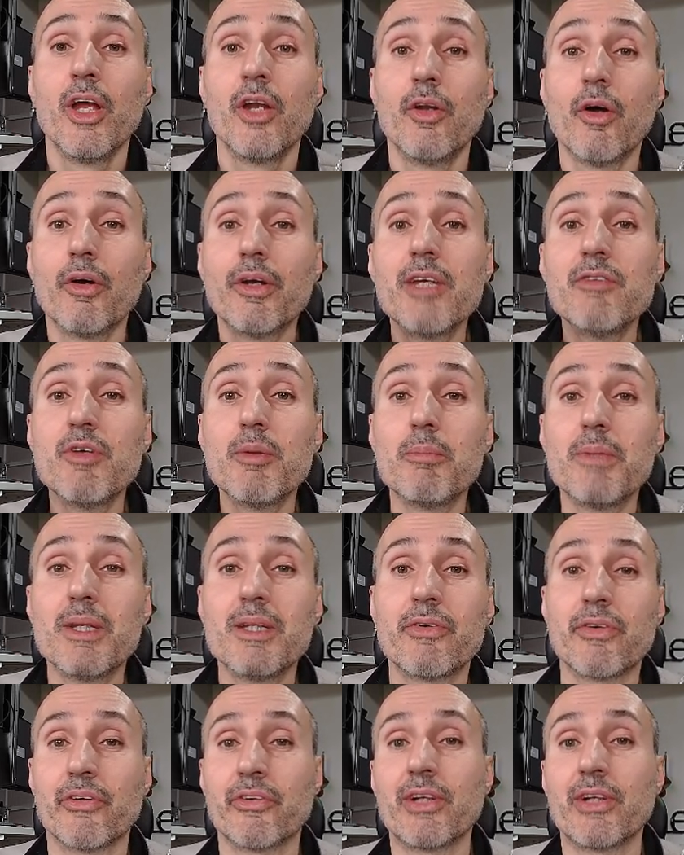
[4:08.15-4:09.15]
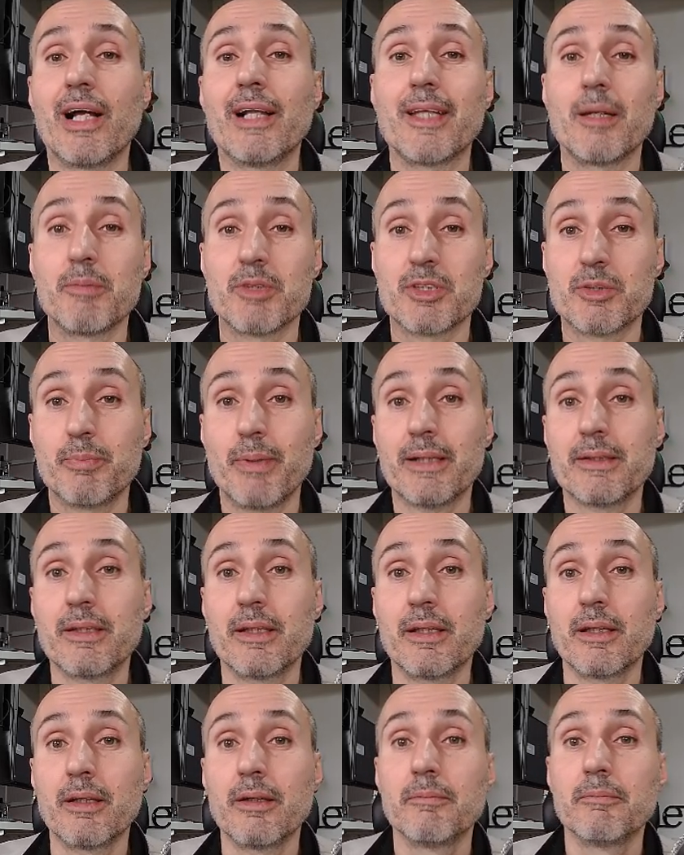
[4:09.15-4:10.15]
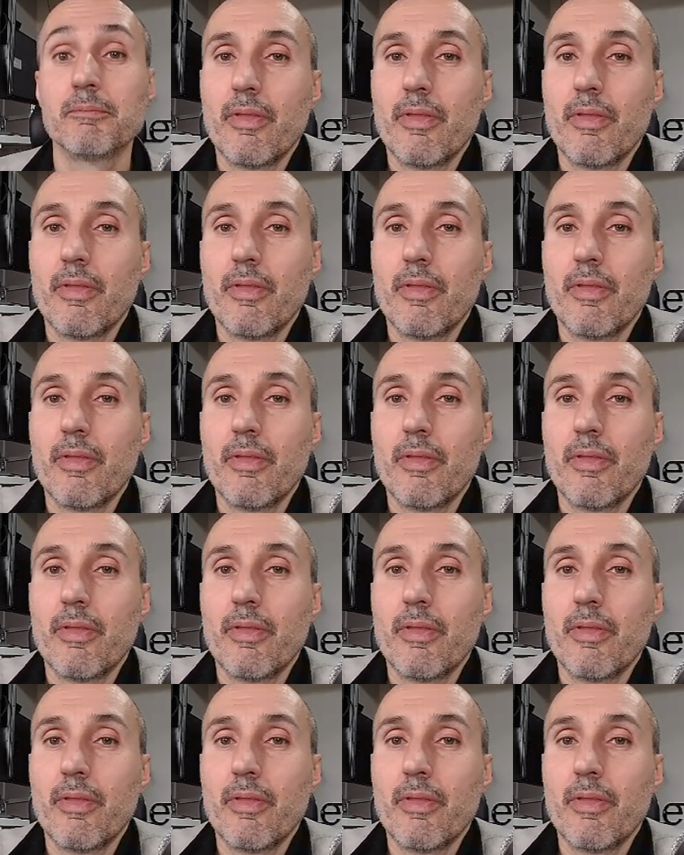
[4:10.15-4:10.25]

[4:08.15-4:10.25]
not giving me the result I'm expecting.